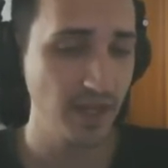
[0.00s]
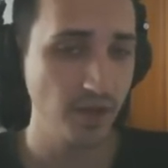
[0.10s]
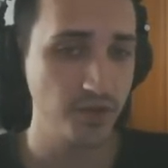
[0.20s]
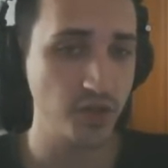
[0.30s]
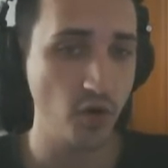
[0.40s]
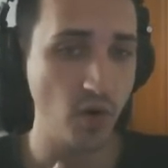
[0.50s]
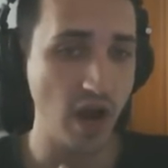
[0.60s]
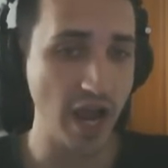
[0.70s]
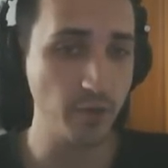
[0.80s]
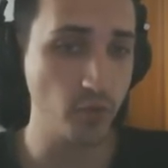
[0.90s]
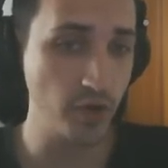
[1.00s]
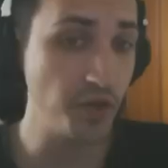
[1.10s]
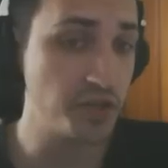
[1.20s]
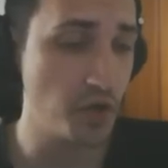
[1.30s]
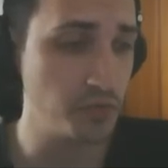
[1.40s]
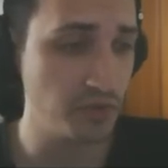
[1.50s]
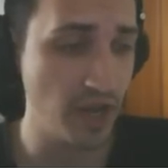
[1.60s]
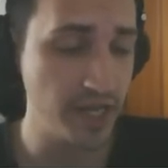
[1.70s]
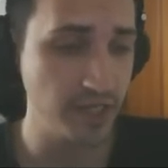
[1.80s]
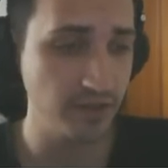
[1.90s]
So I really don't
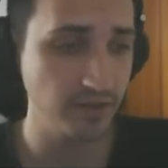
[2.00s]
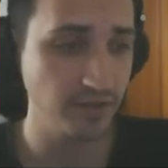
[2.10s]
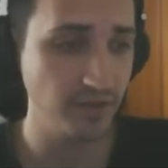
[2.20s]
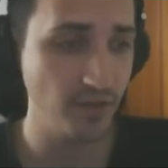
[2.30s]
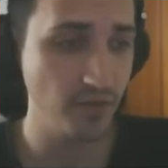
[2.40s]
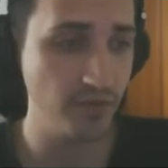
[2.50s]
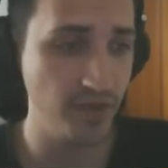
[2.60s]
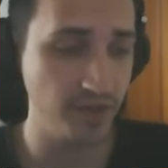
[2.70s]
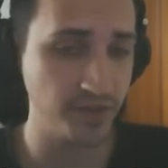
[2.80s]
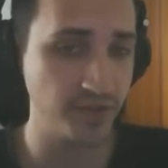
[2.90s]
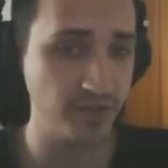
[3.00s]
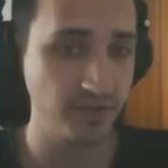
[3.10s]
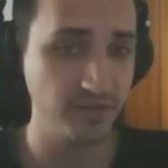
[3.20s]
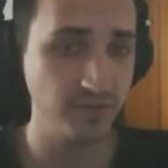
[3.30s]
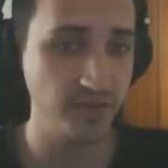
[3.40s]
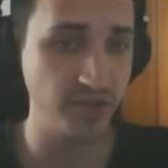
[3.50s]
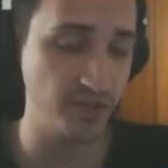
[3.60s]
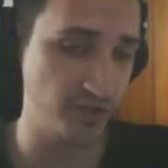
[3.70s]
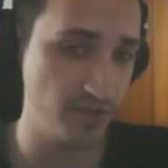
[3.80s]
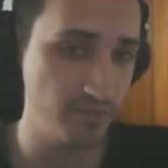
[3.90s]
like this
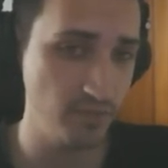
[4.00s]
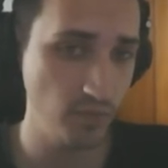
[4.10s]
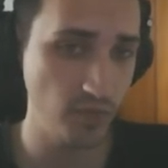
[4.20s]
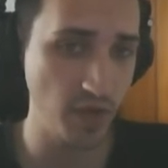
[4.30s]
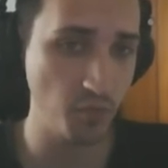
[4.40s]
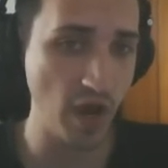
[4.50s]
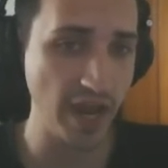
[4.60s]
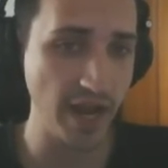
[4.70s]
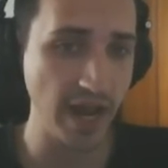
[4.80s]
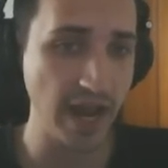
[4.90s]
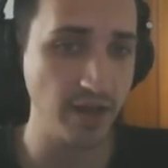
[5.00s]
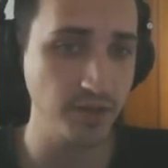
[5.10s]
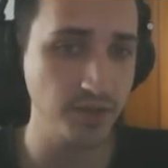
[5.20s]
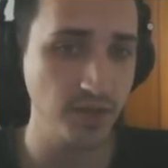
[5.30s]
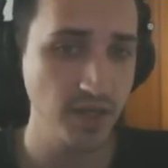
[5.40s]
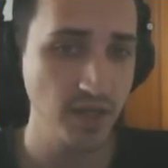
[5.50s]
system that Riot has,